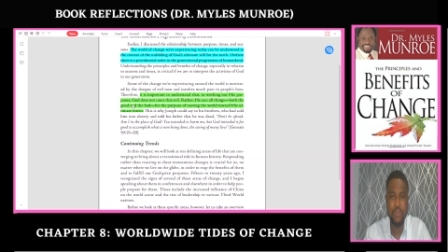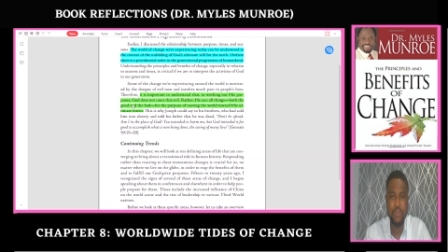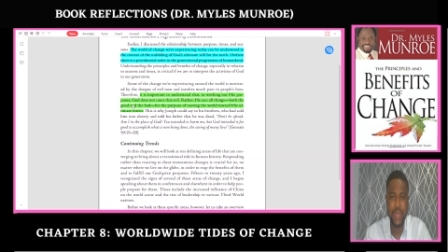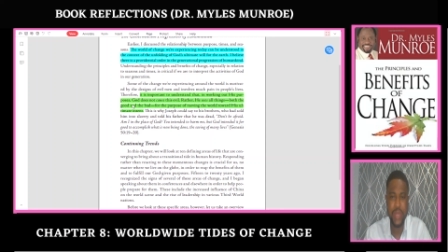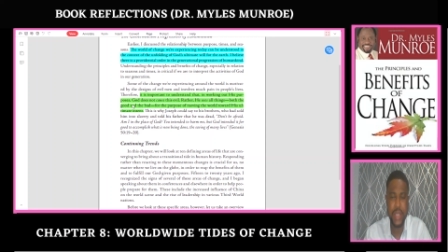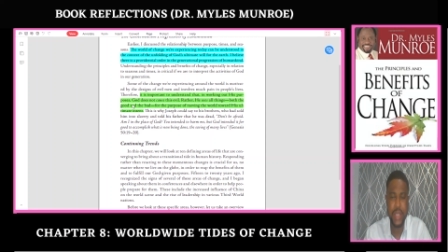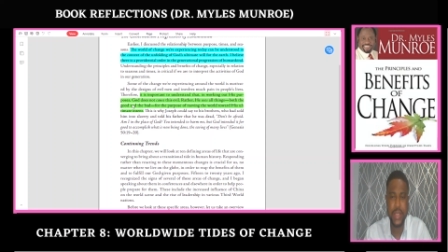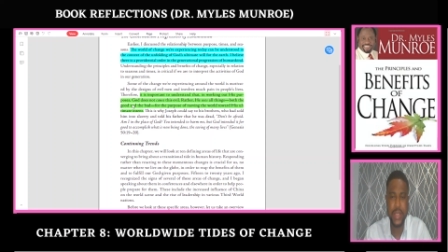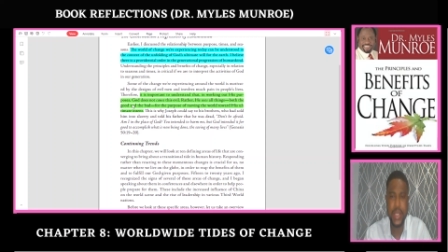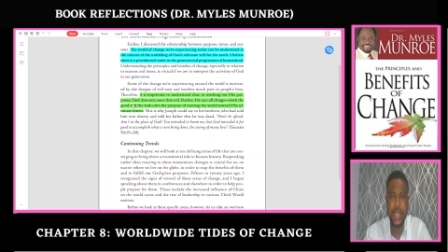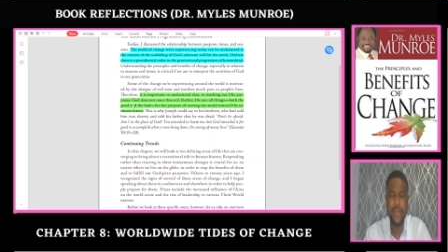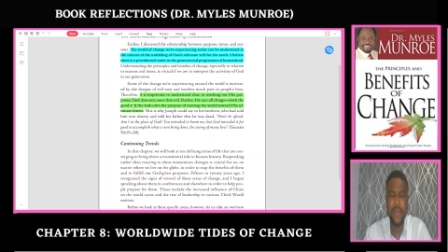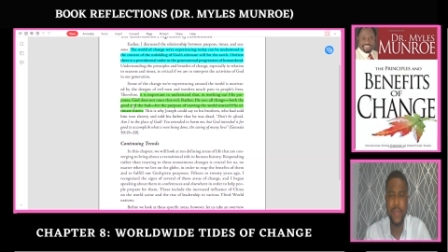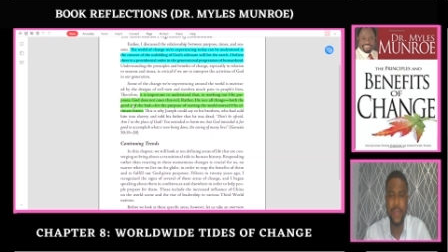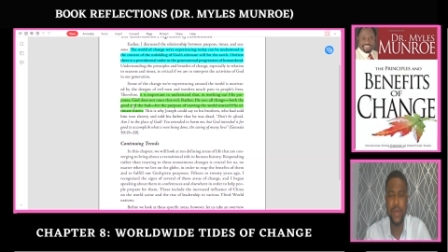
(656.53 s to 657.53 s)
the
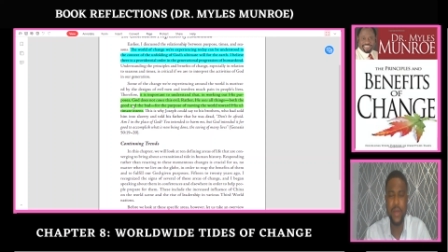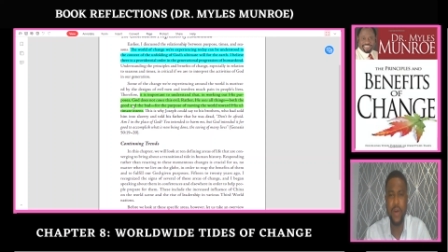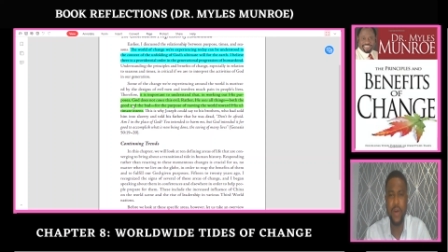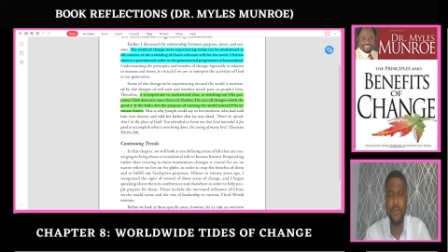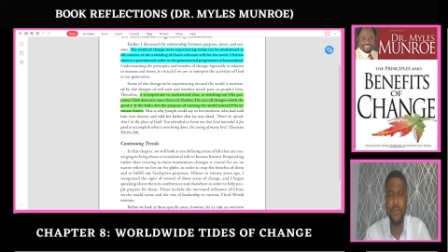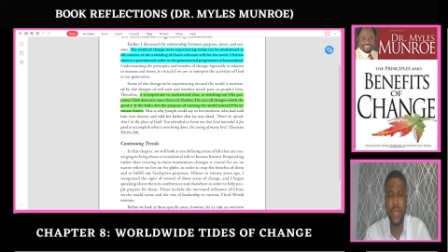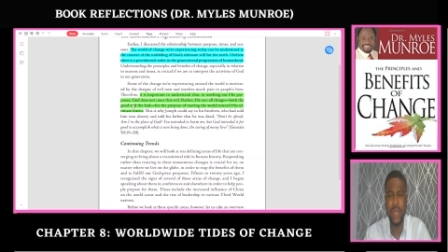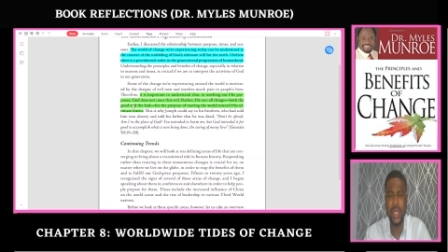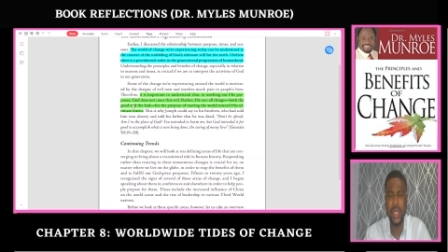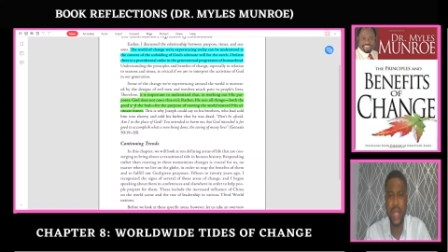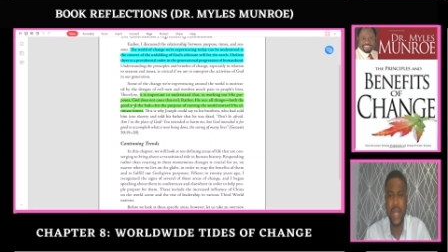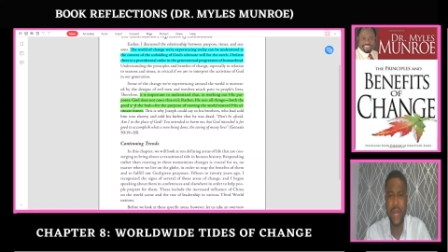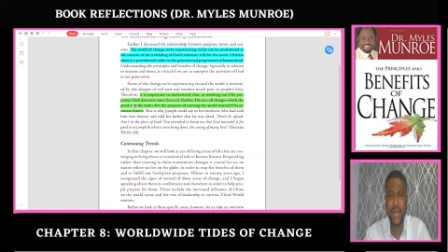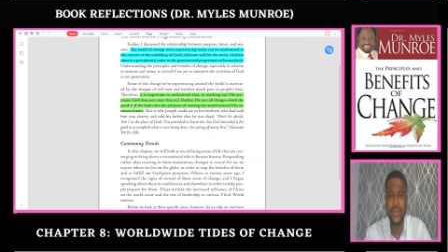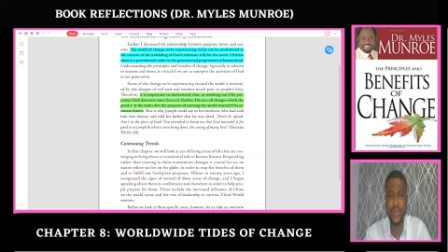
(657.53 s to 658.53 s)
saving of many
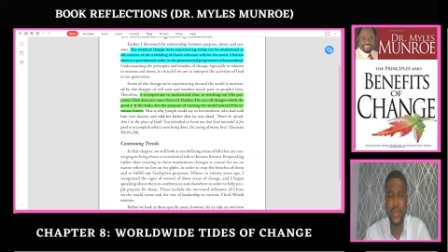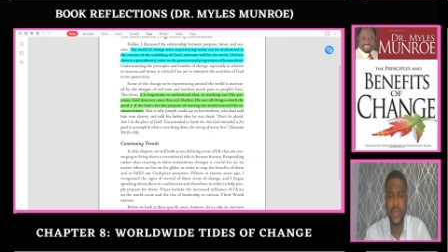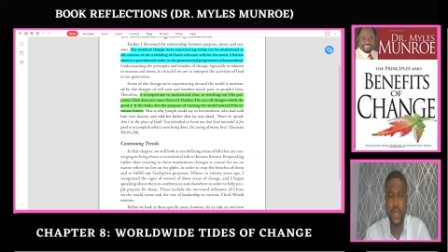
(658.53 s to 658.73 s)
lives."